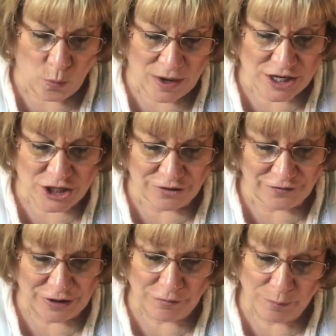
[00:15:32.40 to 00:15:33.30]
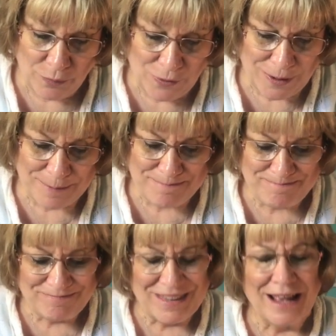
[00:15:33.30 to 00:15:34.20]
What is your favorite book?
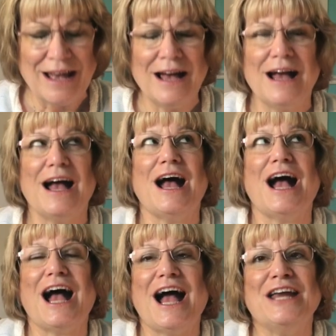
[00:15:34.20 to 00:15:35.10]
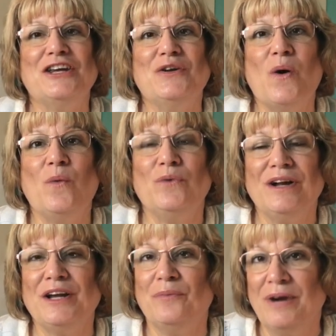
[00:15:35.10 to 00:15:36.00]
I don't
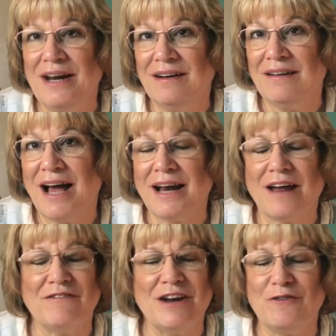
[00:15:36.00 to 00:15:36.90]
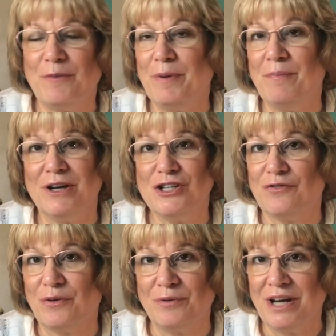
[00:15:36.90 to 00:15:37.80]
really read a lot. I've never been much
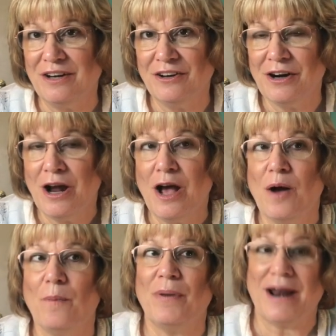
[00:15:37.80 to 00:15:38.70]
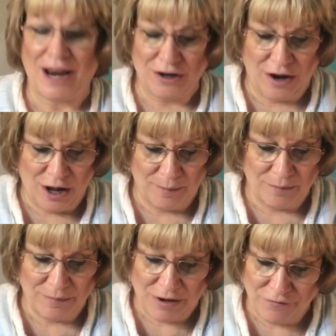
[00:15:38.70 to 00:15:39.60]
of a reader, but
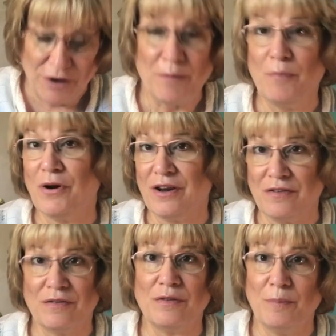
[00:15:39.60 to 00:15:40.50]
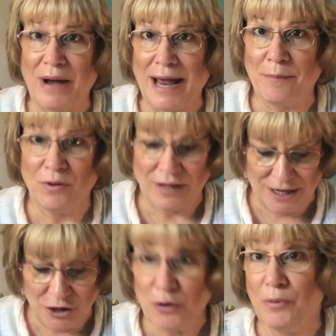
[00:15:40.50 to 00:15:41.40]
my favorite book is the Bible,
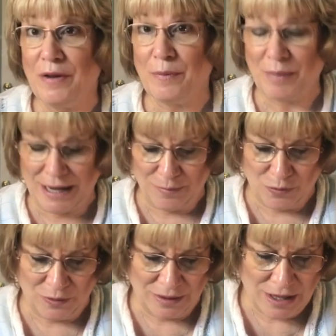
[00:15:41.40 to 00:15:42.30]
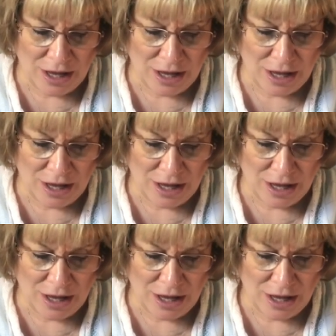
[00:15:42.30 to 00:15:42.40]
and I do read the Bible.